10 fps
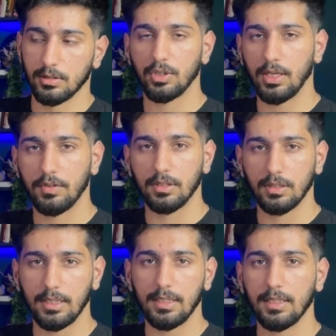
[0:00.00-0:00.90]
So after
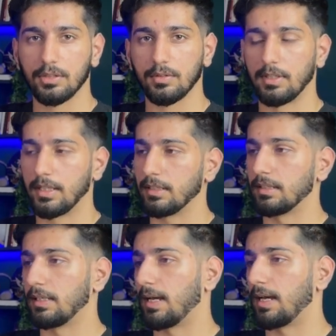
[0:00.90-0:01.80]
3 days of letting
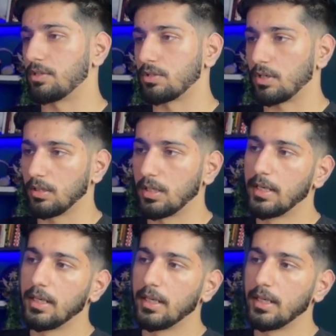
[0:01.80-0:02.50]
the ads run,